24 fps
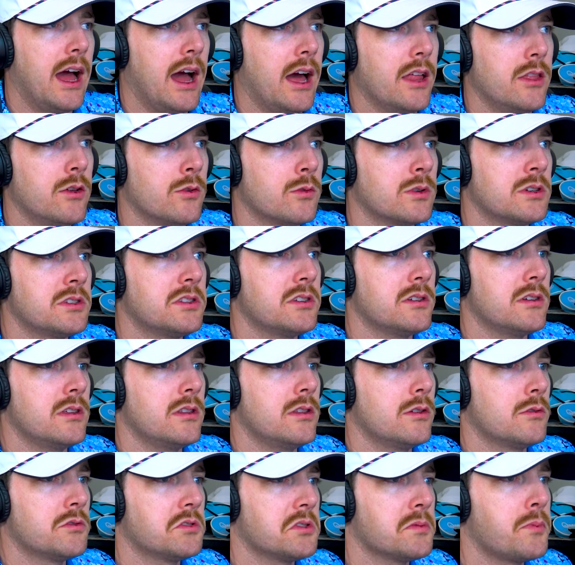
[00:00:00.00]
there was a
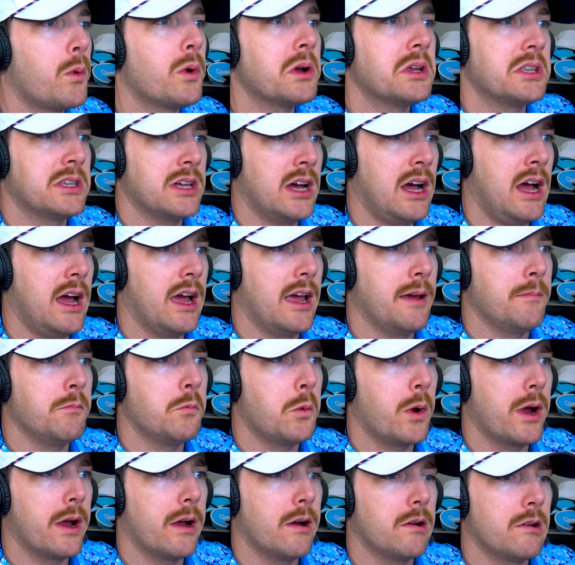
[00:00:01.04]
there was a point in time
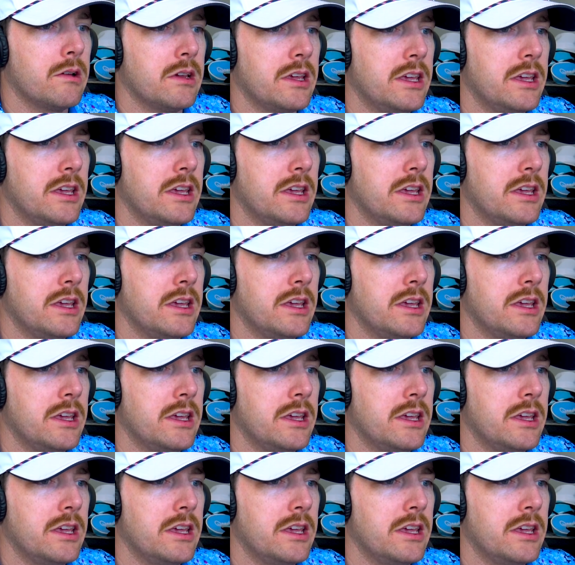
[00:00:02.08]
where